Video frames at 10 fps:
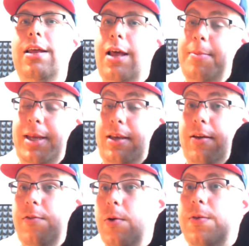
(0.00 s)
I mean,
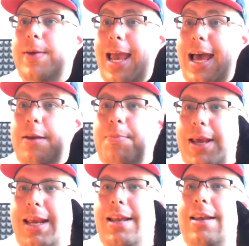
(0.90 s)
of course they had
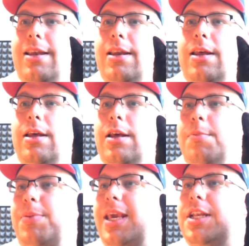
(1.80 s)
been.
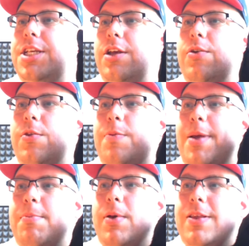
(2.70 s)
Pikachu
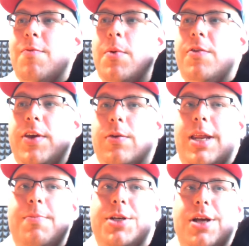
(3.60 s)
spent most of the movie on
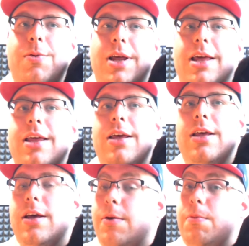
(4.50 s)
his shoulder,
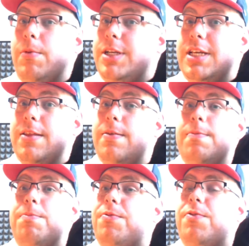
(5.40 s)
which is
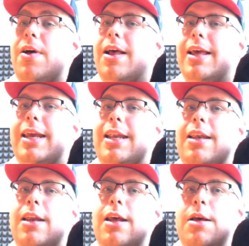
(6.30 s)

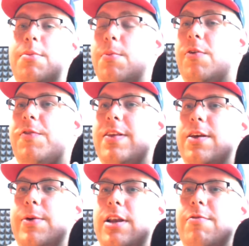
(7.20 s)
fine. More
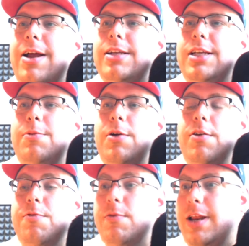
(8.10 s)
physical interaction would
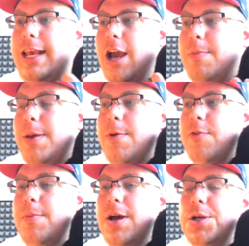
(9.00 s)
have really helped me with
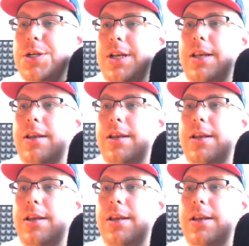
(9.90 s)
immersion.